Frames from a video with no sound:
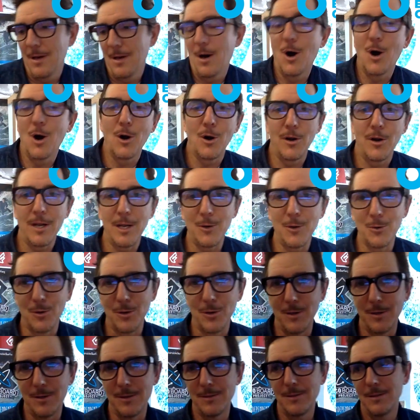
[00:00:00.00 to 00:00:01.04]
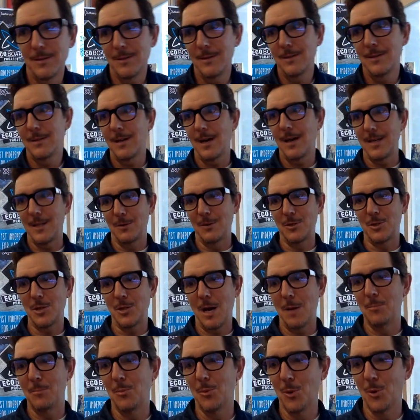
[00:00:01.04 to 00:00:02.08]
Ari or
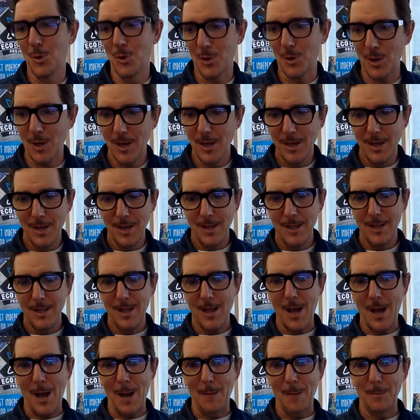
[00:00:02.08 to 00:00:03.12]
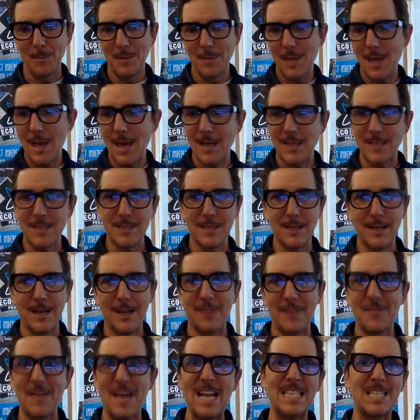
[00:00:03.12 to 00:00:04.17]
John Borg. It's
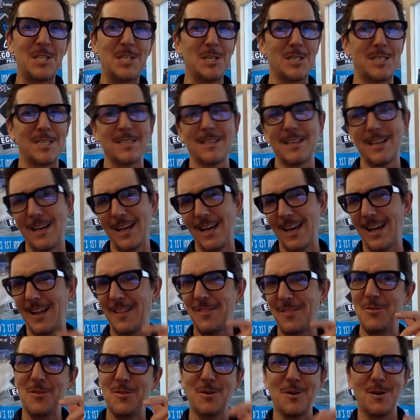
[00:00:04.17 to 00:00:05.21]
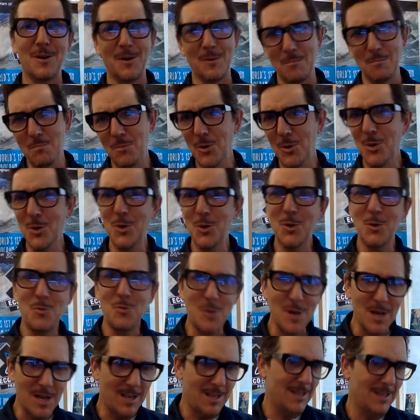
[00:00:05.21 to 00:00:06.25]
that's just the mood
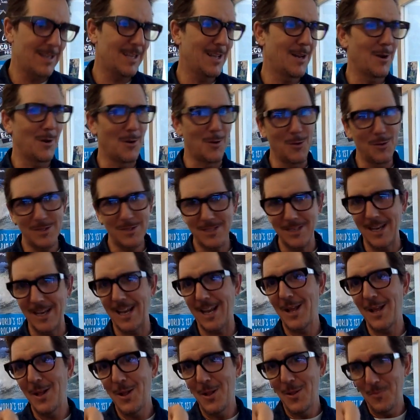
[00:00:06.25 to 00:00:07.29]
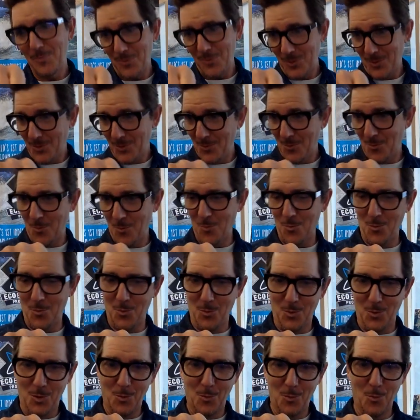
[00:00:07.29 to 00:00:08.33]
that it's
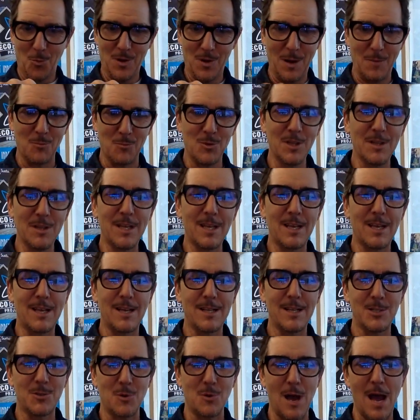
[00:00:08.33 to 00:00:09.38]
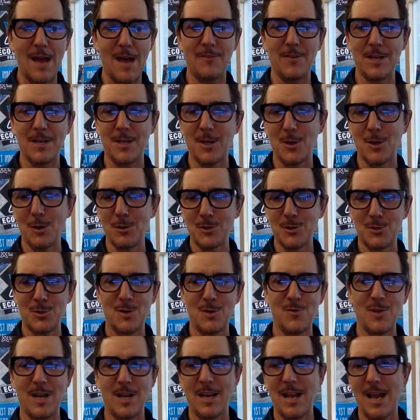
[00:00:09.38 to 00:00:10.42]
when I'm really driving to go
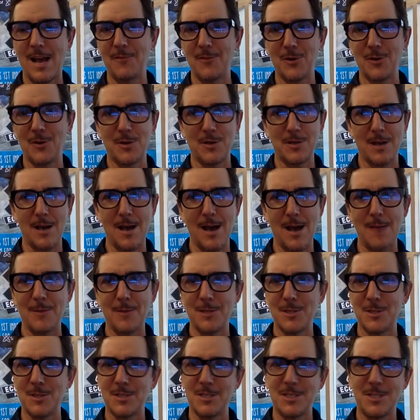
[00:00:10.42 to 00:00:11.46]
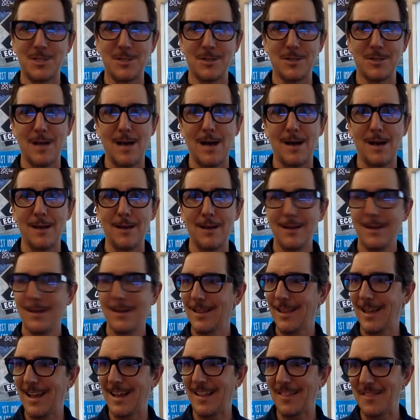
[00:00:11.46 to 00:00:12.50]
surfing and have a good time and just chill out.
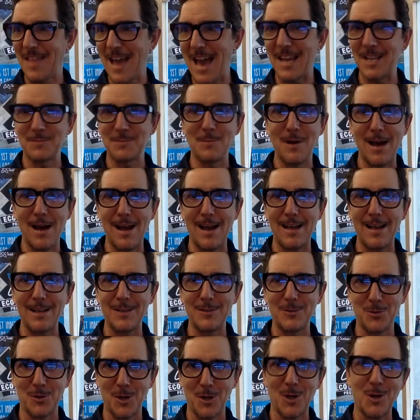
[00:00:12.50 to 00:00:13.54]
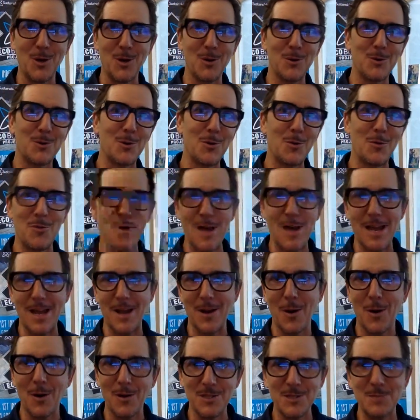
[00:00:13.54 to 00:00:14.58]
That is my sort of go-to
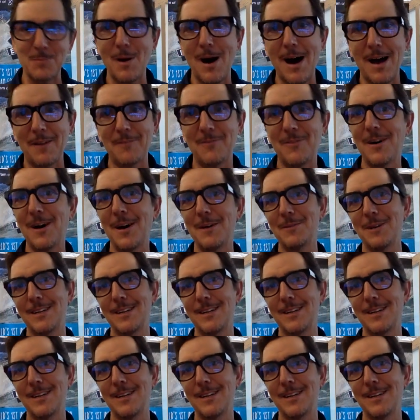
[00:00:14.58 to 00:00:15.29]
thing on Spotify.